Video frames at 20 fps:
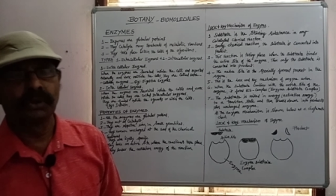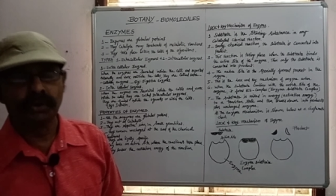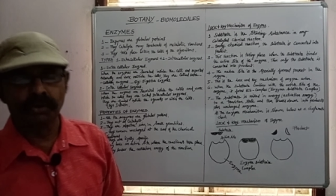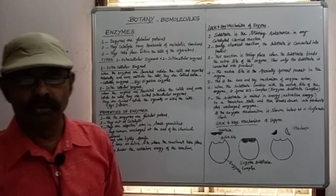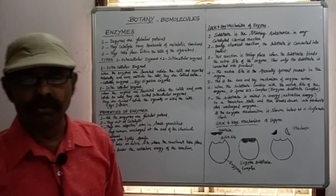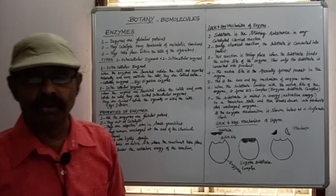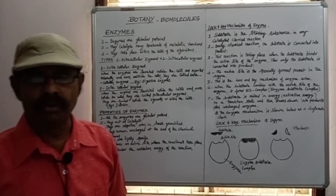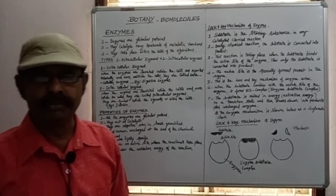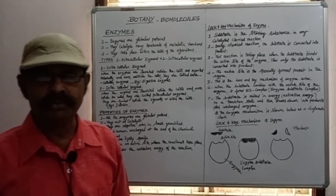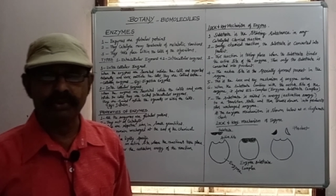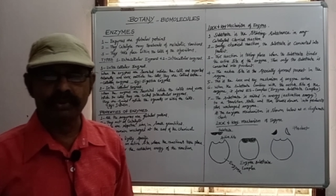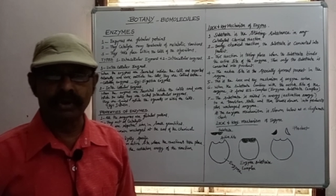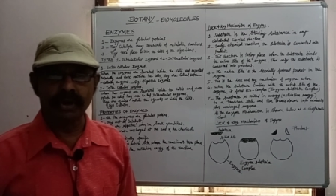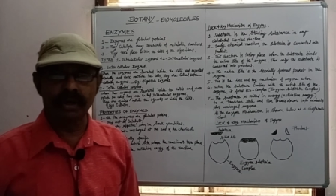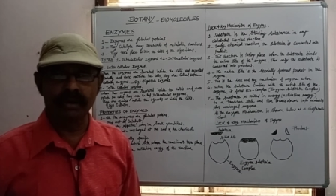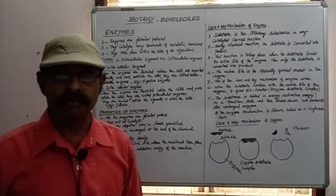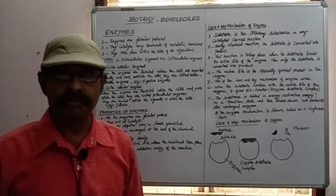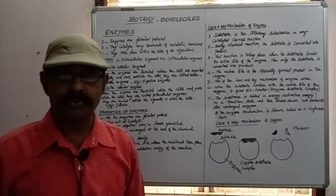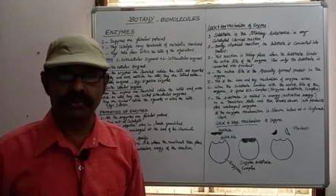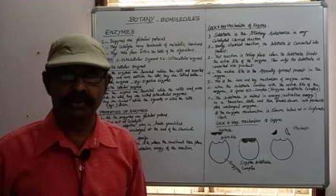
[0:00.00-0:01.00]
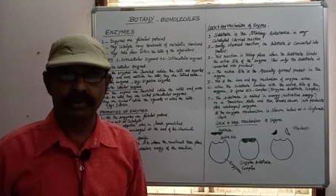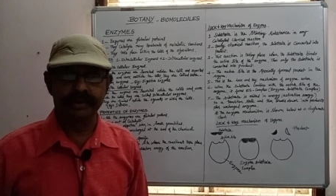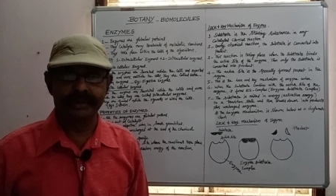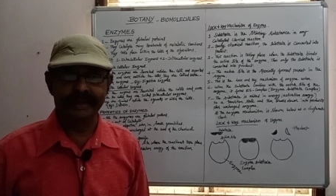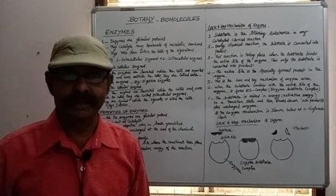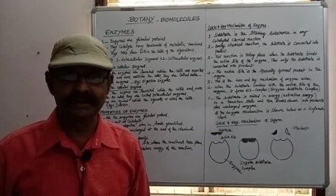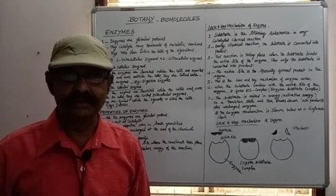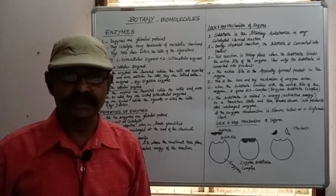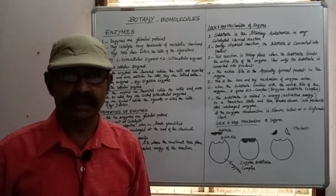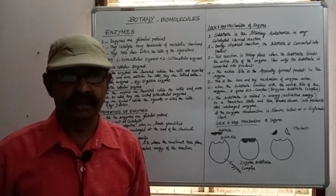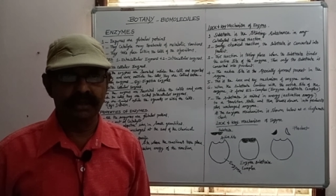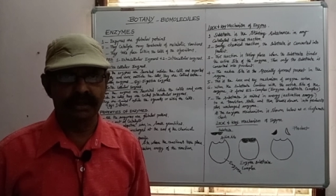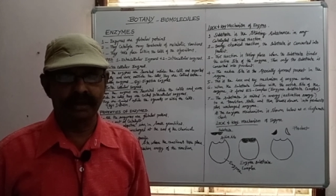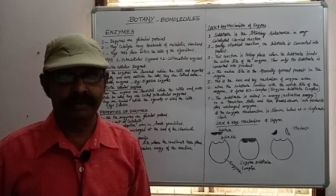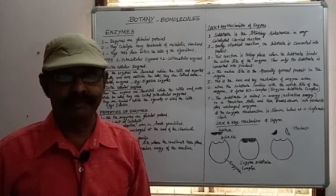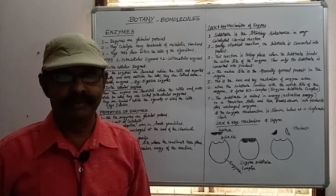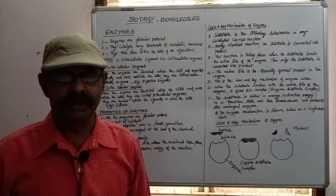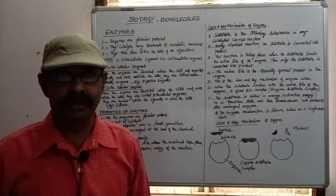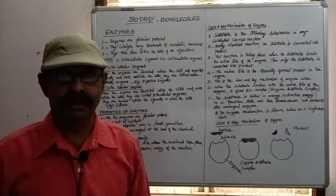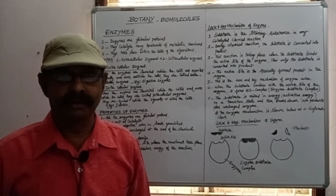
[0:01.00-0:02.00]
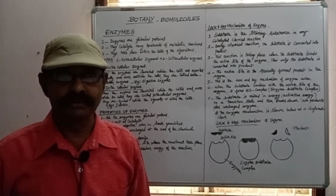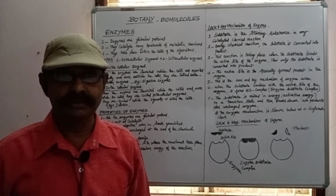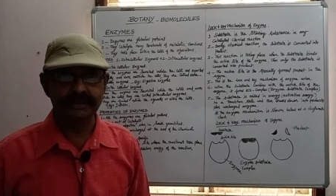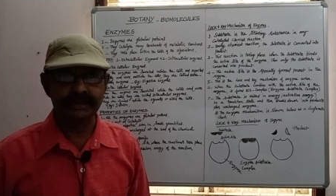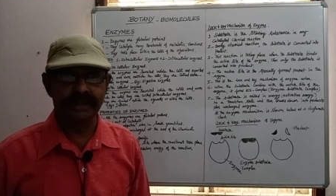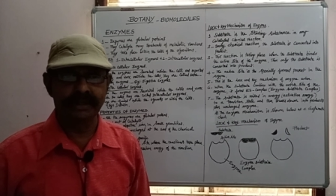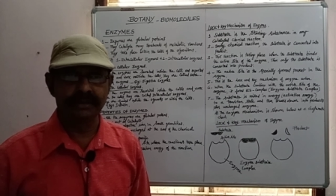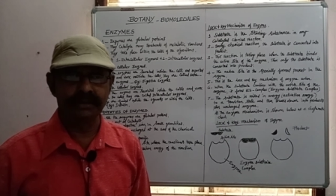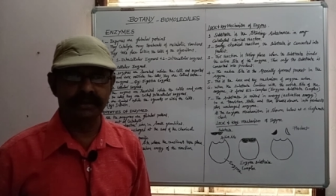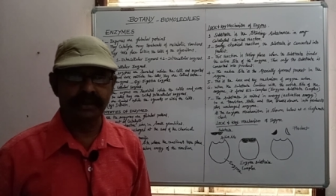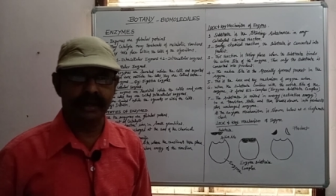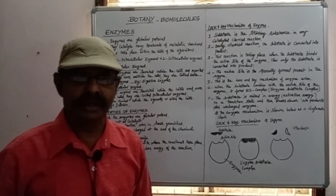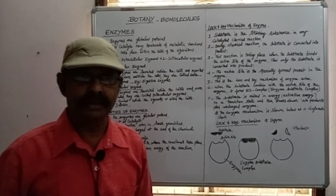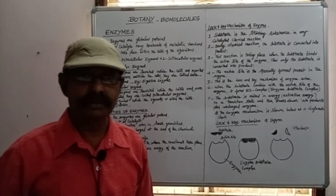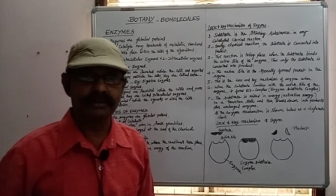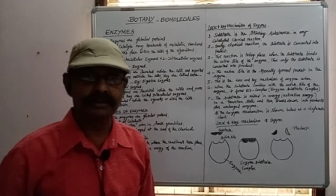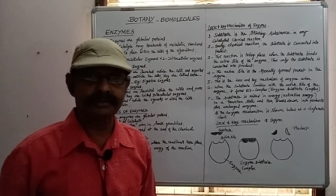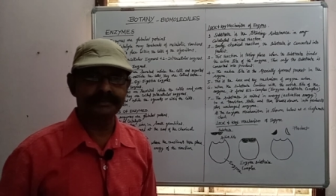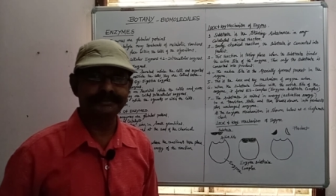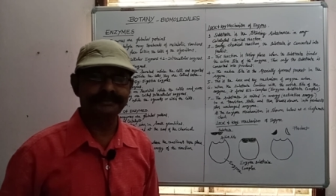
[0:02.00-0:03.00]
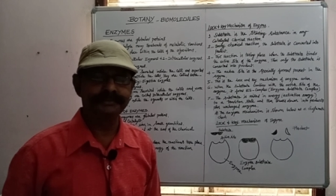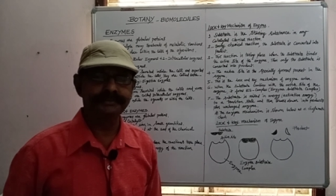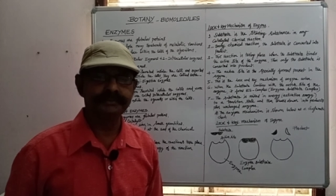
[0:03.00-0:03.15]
globular proteins already we have seen that